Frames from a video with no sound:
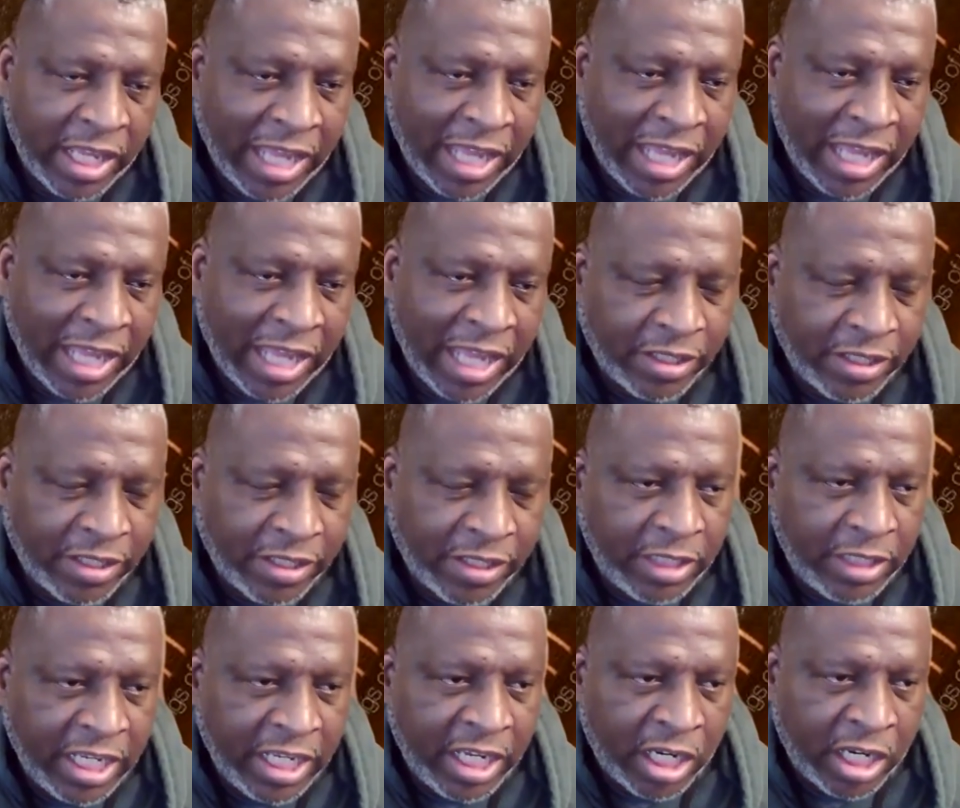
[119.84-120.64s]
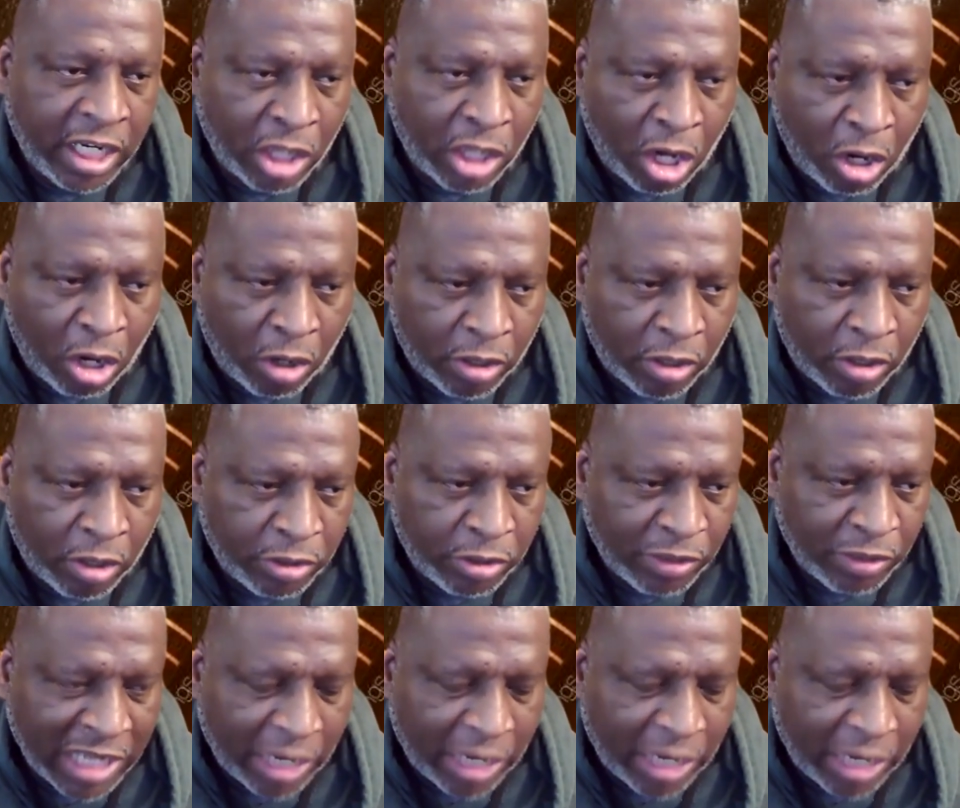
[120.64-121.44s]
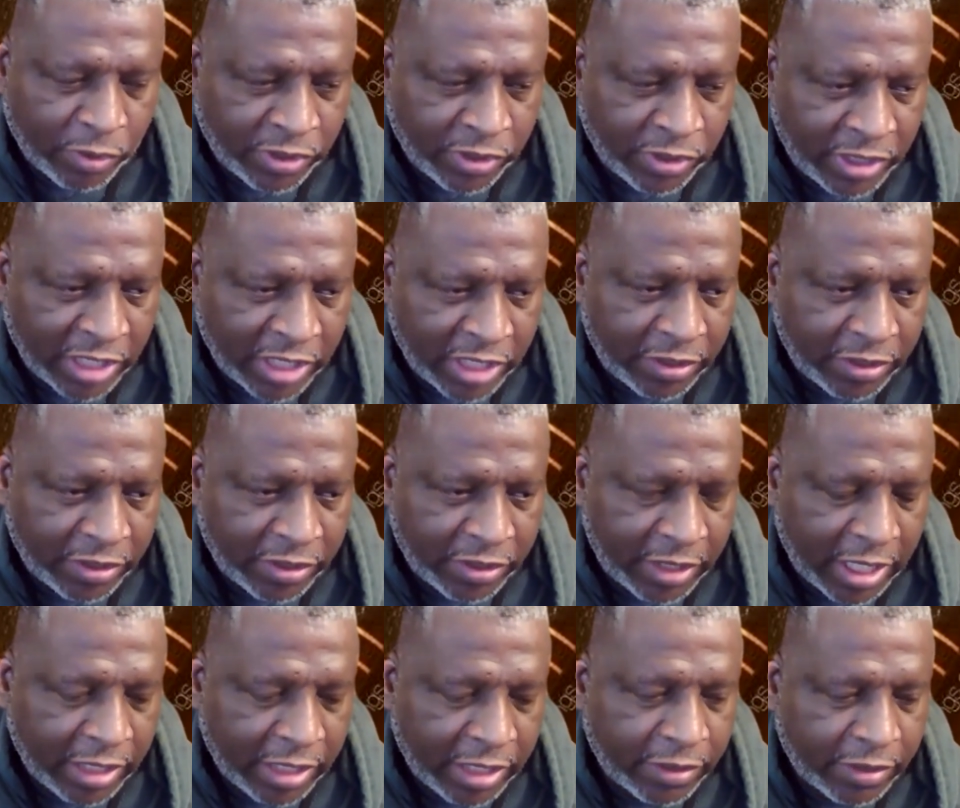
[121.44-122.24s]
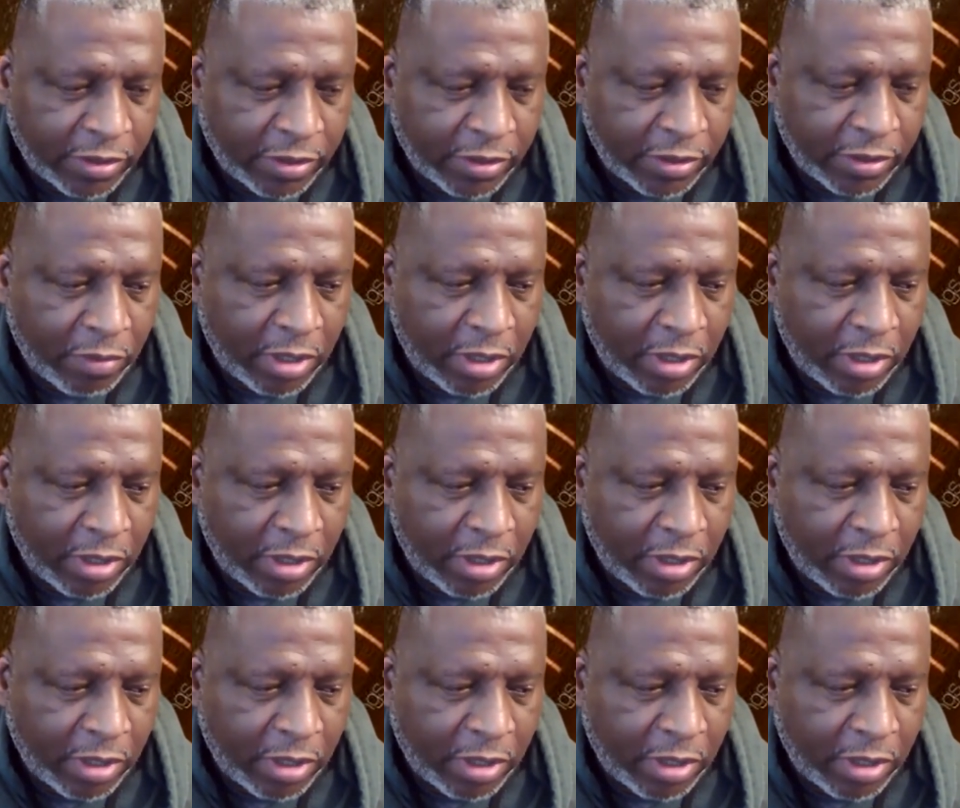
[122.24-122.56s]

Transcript: has a DNR, do not resuscitate. So